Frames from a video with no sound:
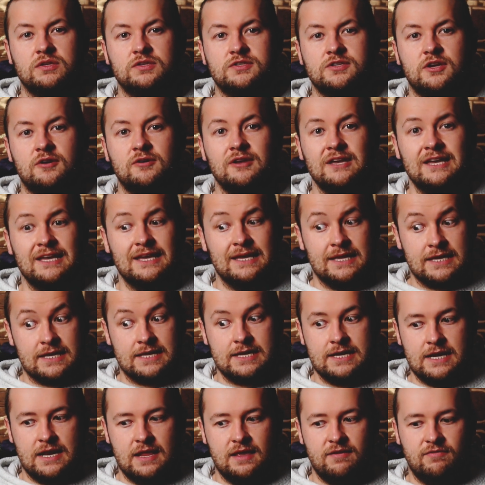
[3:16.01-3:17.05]
So it
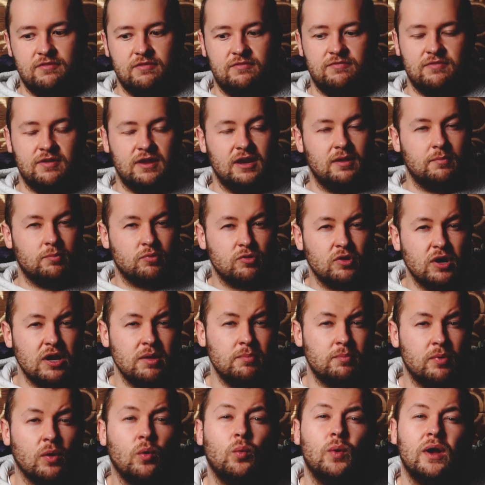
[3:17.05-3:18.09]
can leave you feeling pretty
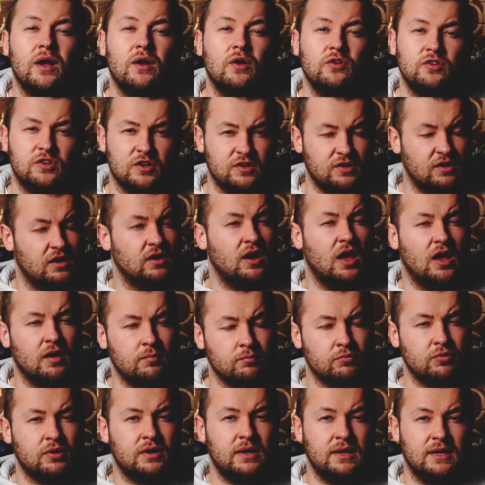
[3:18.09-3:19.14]
bewildered and,
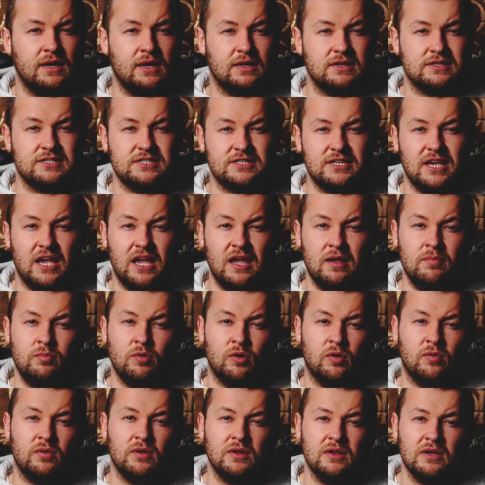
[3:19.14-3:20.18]
and pretty
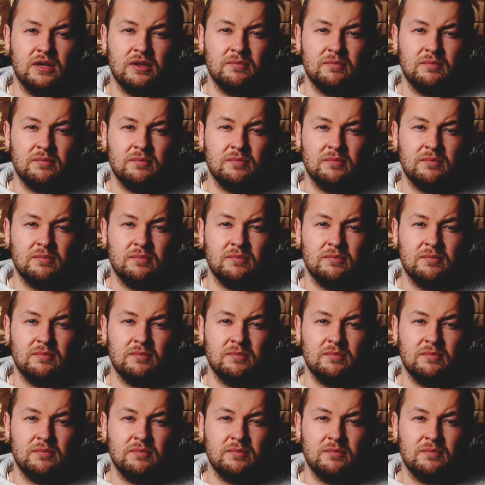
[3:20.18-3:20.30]
unstable.